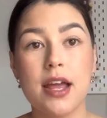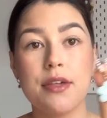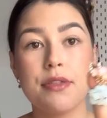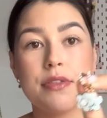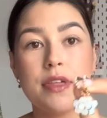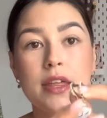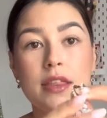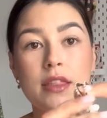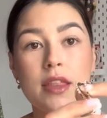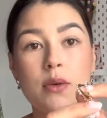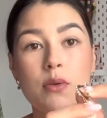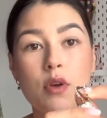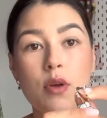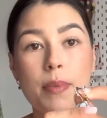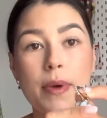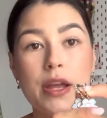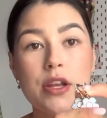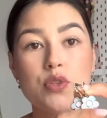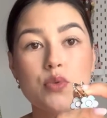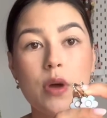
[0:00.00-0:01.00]
I think they were
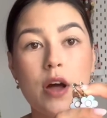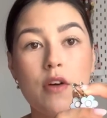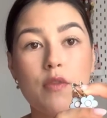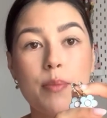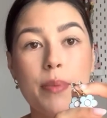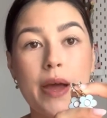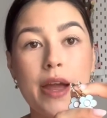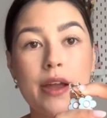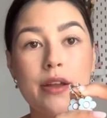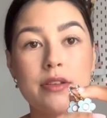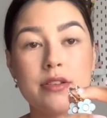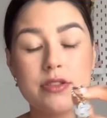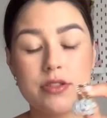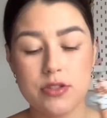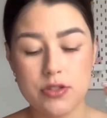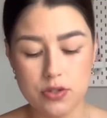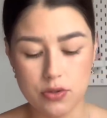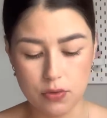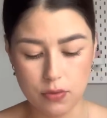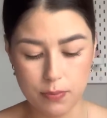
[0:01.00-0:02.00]
about £12.
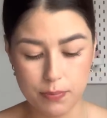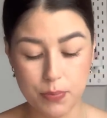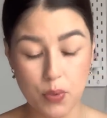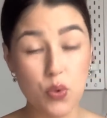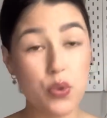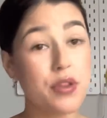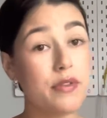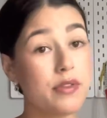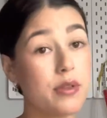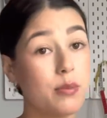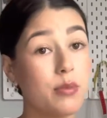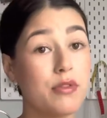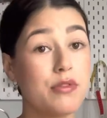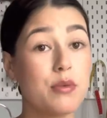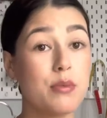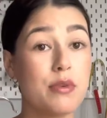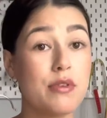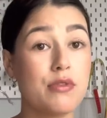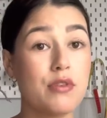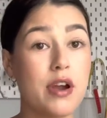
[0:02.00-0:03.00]
So both of them were
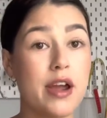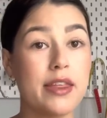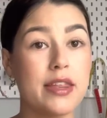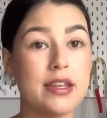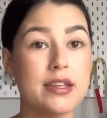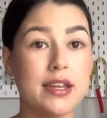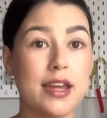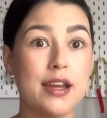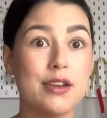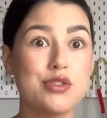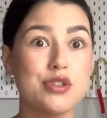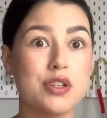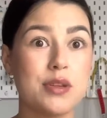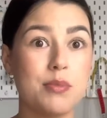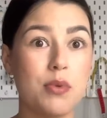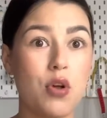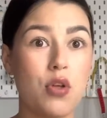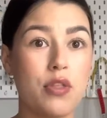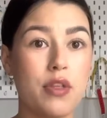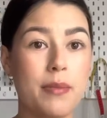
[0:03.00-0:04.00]
from River Island. I actually
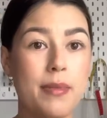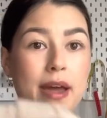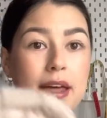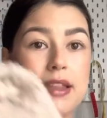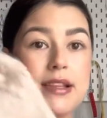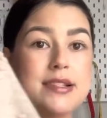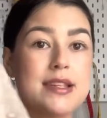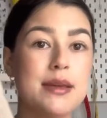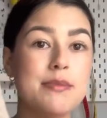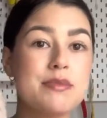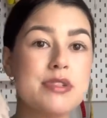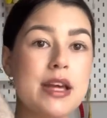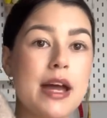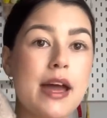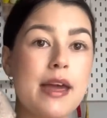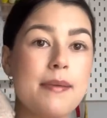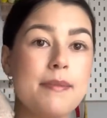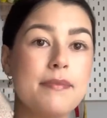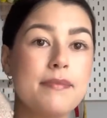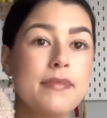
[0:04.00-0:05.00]
bought them at the same
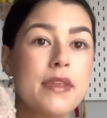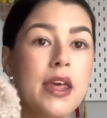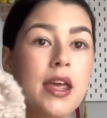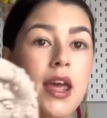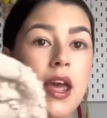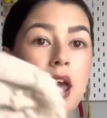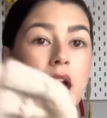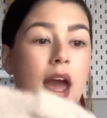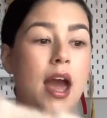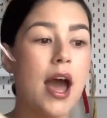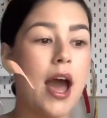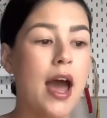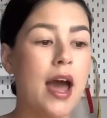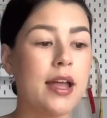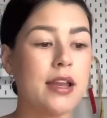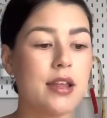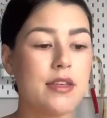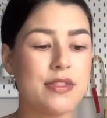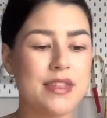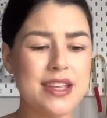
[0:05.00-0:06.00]
time.
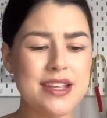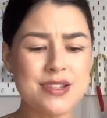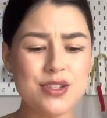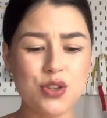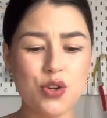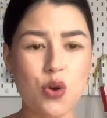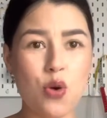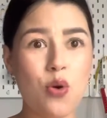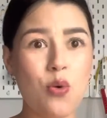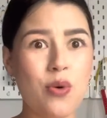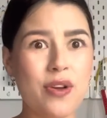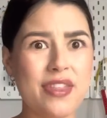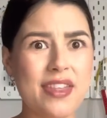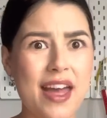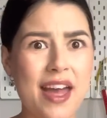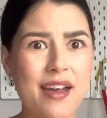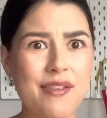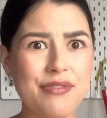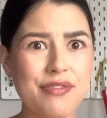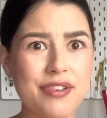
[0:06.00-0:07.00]
And these go with
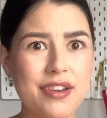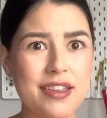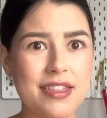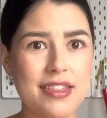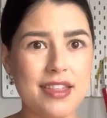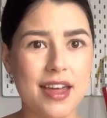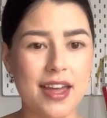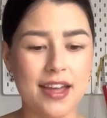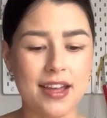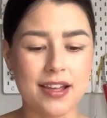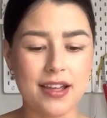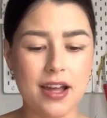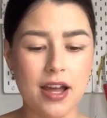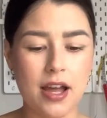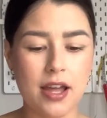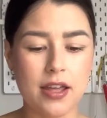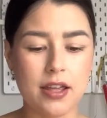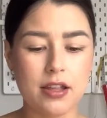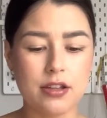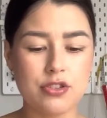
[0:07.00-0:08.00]
everything.
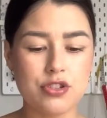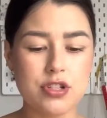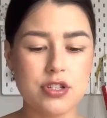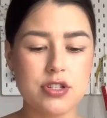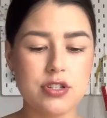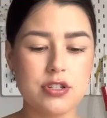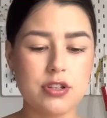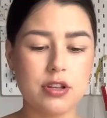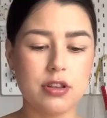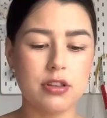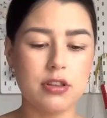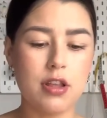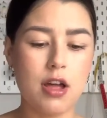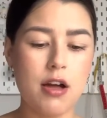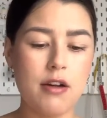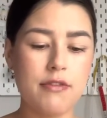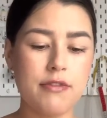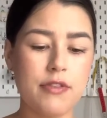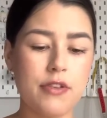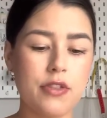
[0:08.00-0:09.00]
I just
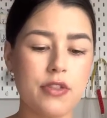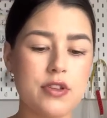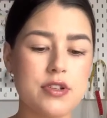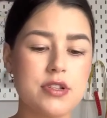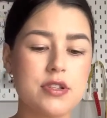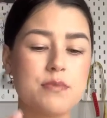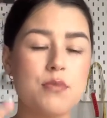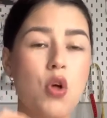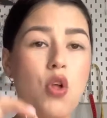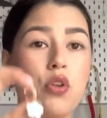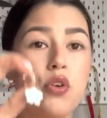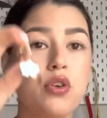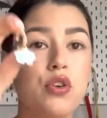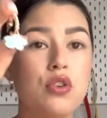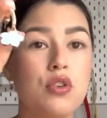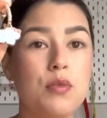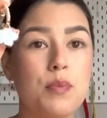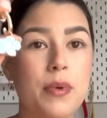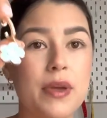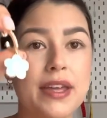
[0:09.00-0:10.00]
love the small
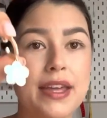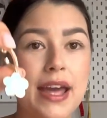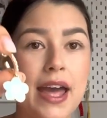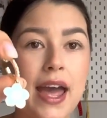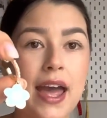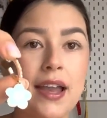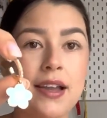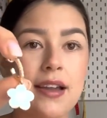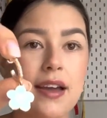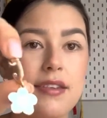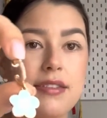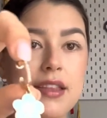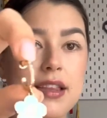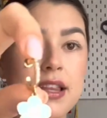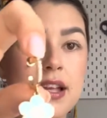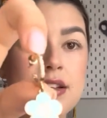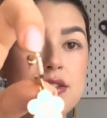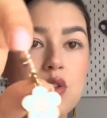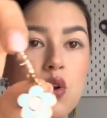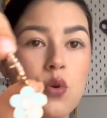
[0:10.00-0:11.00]
hoop again. I think
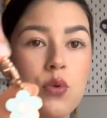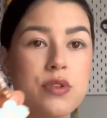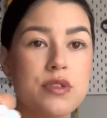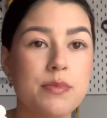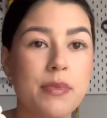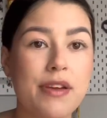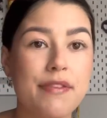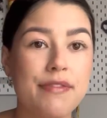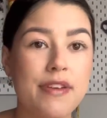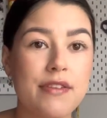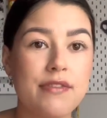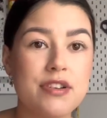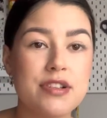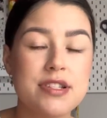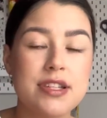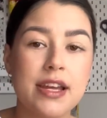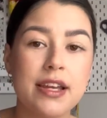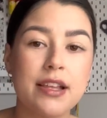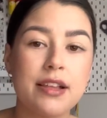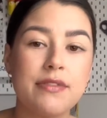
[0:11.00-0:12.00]
that's always my favourite
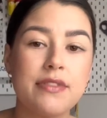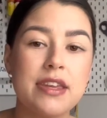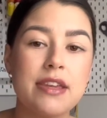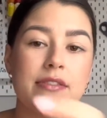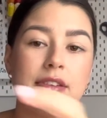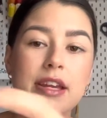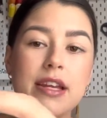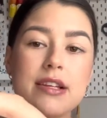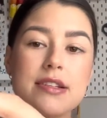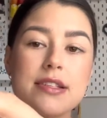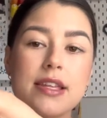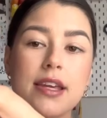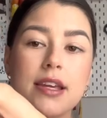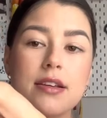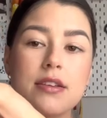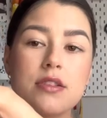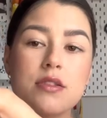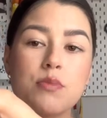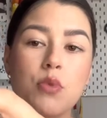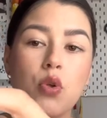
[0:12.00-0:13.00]
style of earring, is like
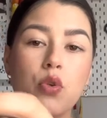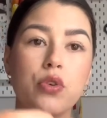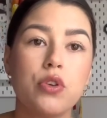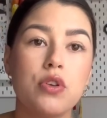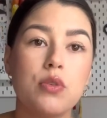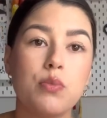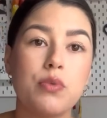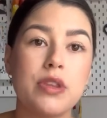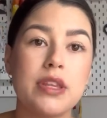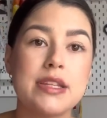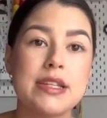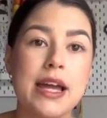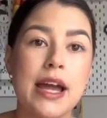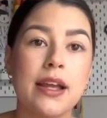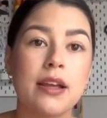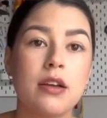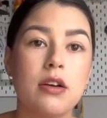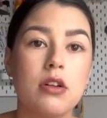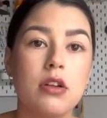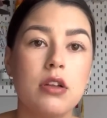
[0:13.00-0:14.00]
a small hoop with a
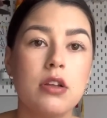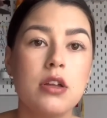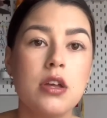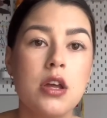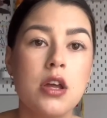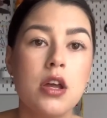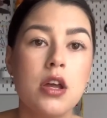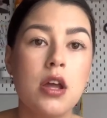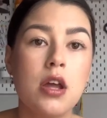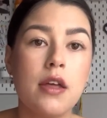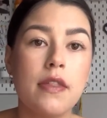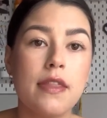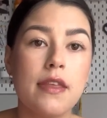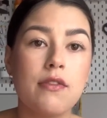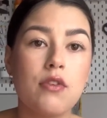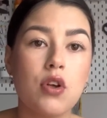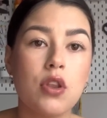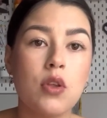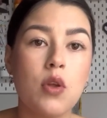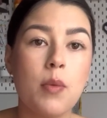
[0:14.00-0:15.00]
dangle. They've
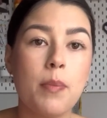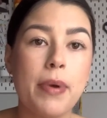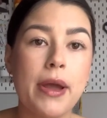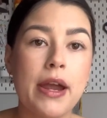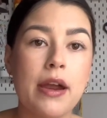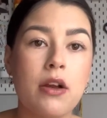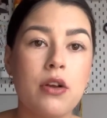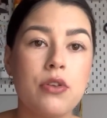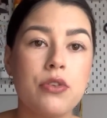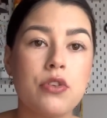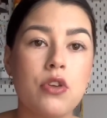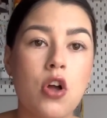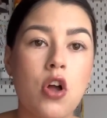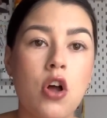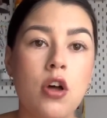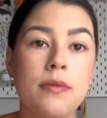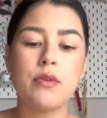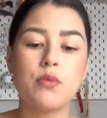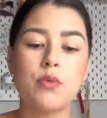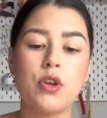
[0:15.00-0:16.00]
got little pearls
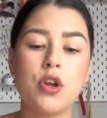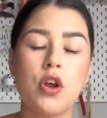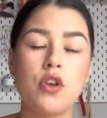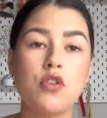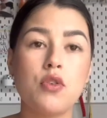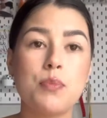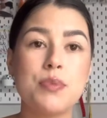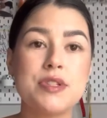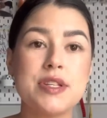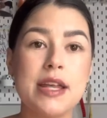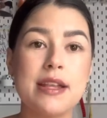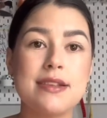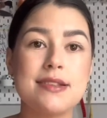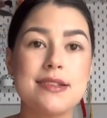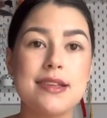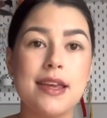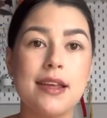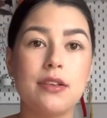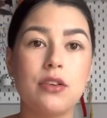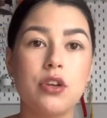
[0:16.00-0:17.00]
on. I'd 100%
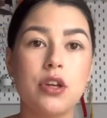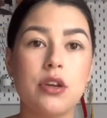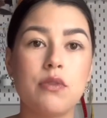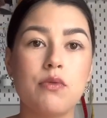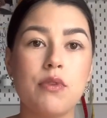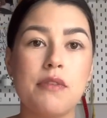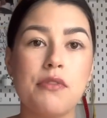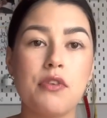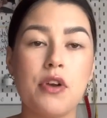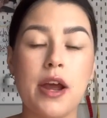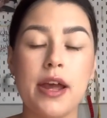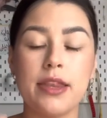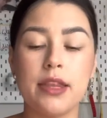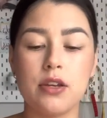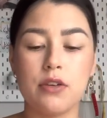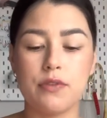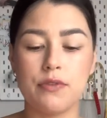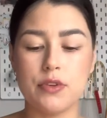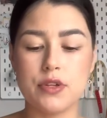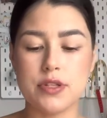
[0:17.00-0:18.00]
say look in River
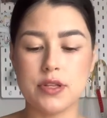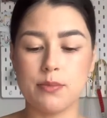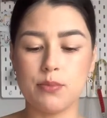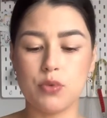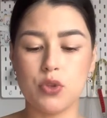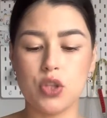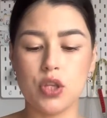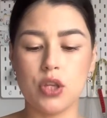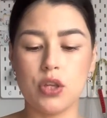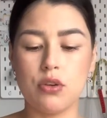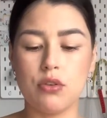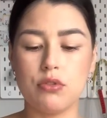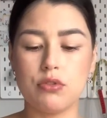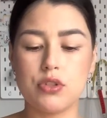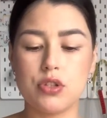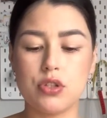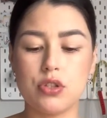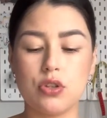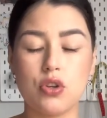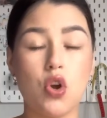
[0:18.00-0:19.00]
Island for some cute
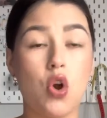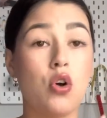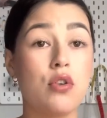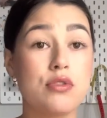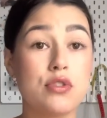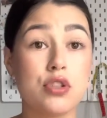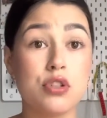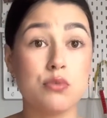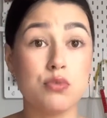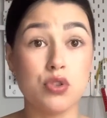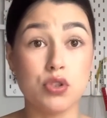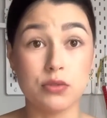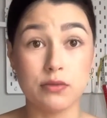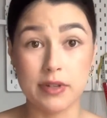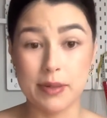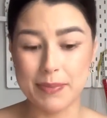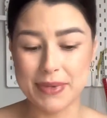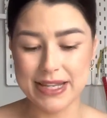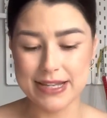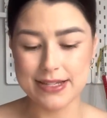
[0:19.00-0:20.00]
costume
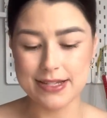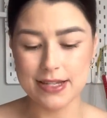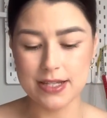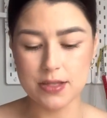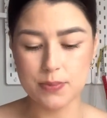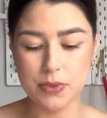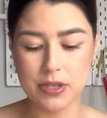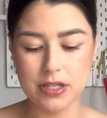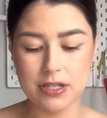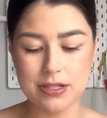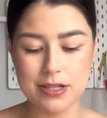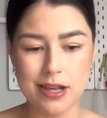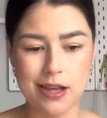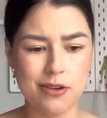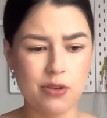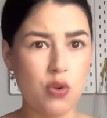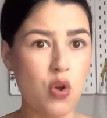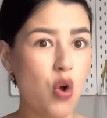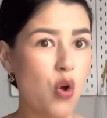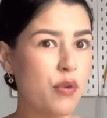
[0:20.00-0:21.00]
jewellery pieces because I
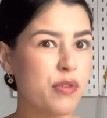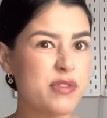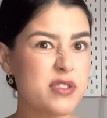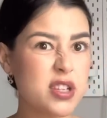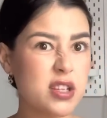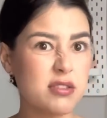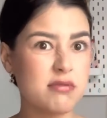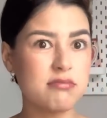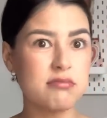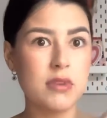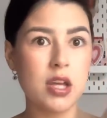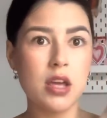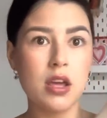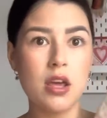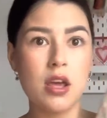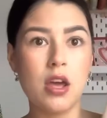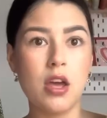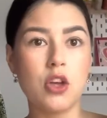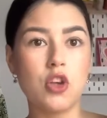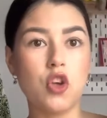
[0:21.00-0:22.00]
don't often
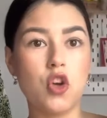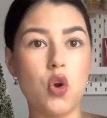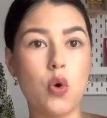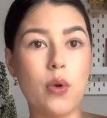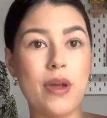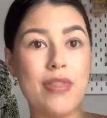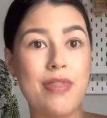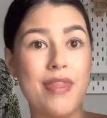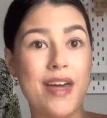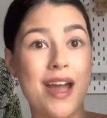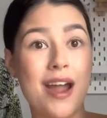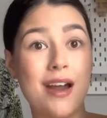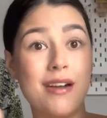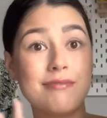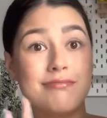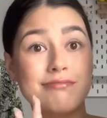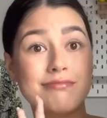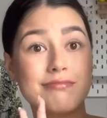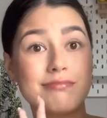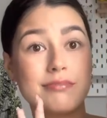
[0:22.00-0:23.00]
go in
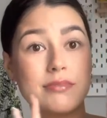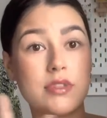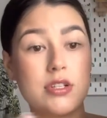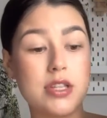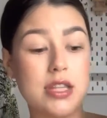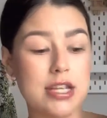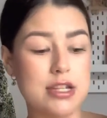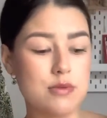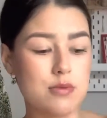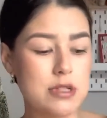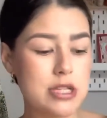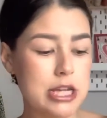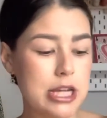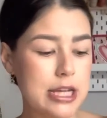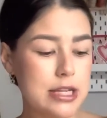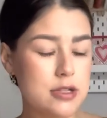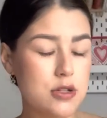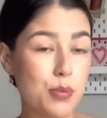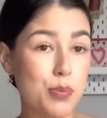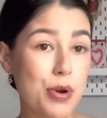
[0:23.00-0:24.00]
there. So this was a
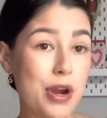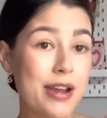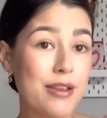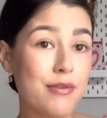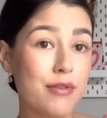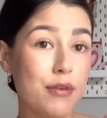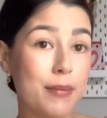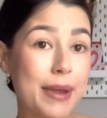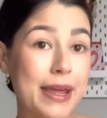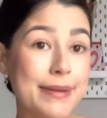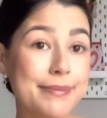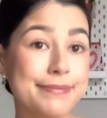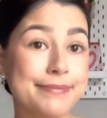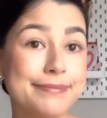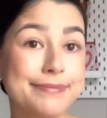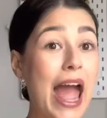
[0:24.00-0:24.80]
nice surprise for me.